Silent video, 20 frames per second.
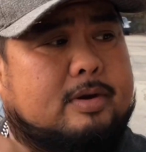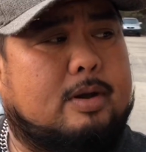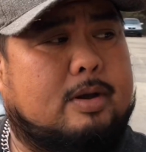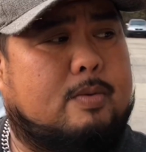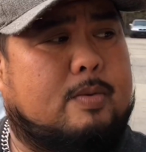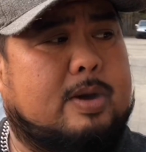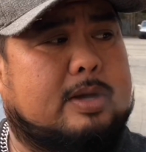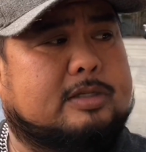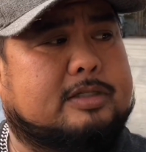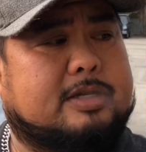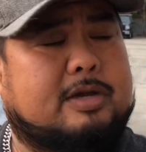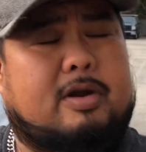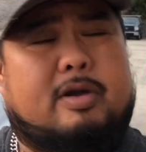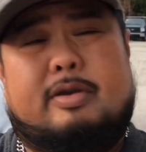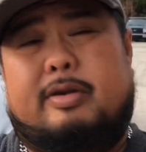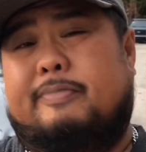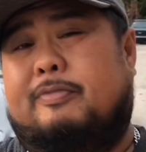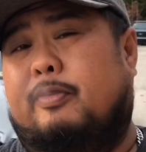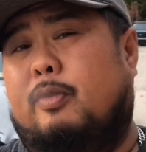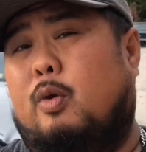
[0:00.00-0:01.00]
the ones that are
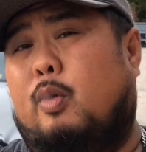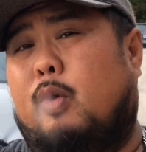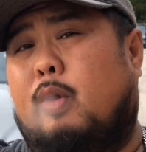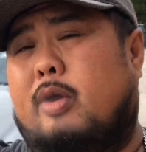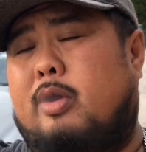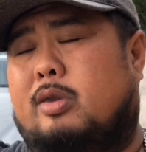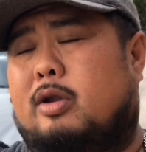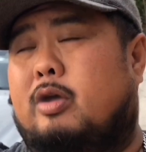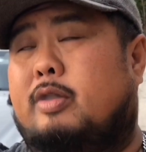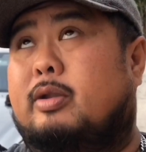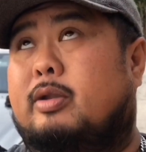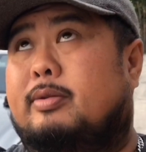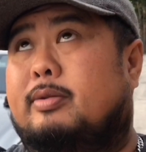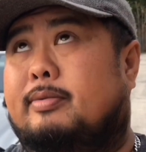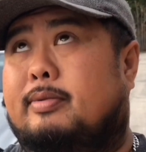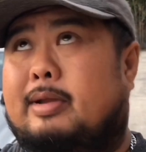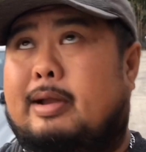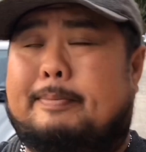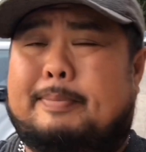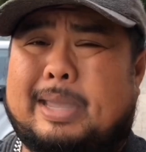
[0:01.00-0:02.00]
on the floor, on
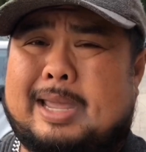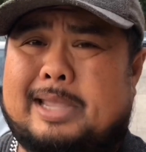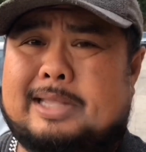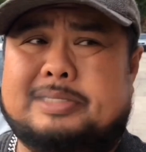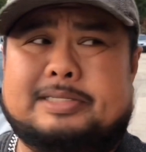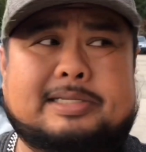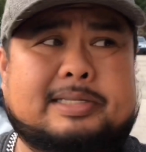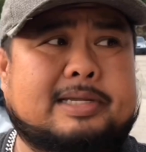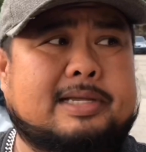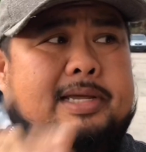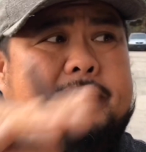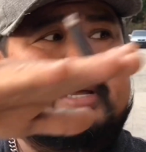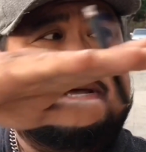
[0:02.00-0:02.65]
the base,